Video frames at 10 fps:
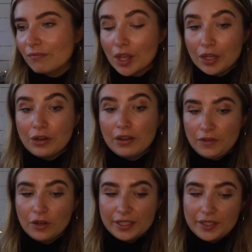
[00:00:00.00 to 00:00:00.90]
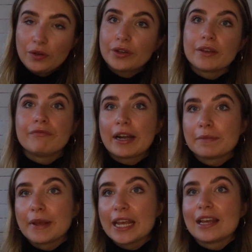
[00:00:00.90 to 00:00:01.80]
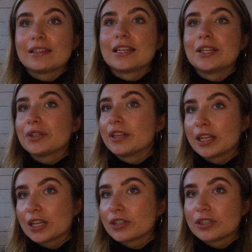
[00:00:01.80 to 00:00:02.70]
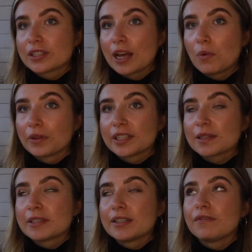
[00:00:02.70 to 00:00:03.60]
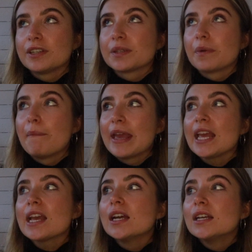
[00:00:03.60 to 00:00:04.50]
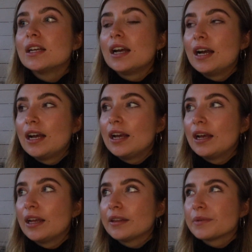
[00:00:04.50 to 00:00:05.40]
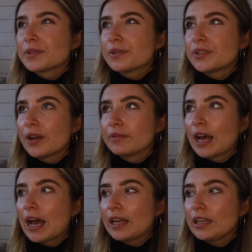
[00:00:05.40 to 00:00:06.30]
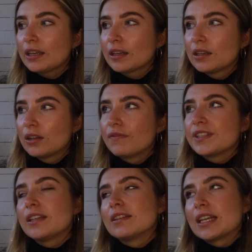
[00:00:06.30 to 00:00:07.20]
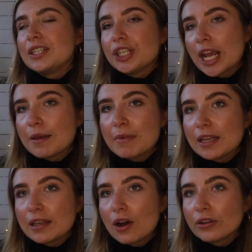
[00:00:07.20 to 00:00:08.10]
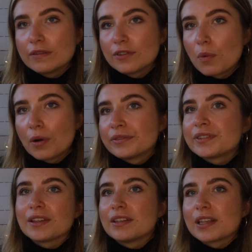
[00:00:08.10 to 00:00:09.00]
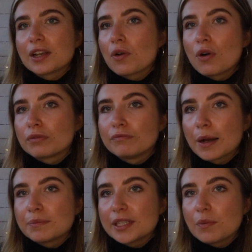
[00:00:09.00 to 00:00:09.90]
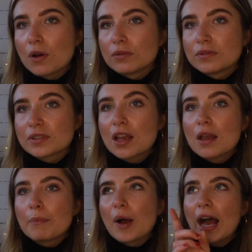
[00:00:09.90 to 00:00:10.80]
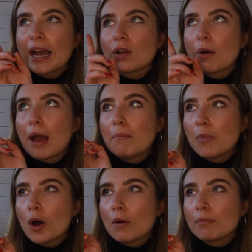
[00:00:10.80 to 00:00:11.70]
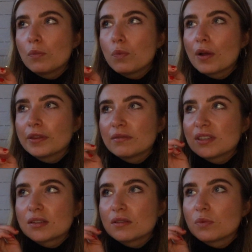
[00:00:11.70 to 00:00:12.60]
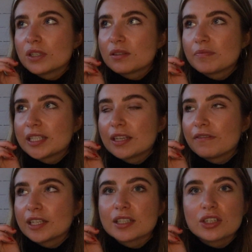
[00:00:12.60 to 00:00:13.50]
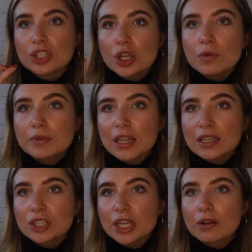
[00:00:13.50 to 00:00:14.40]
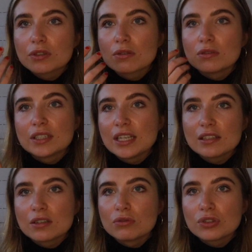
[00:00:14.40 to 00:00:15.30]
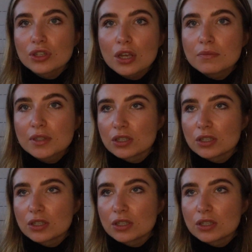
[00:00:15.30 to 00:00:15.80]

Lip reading: you know, if you're not into cooking red meat, etc., then you could just get one that's specific to a meat. There was also like, obviously there's like Jamie Oliver ones and there's like Gordon Ramsay ones, but I got my mum one that was specific to soups last year. It was called Seasonal Soups.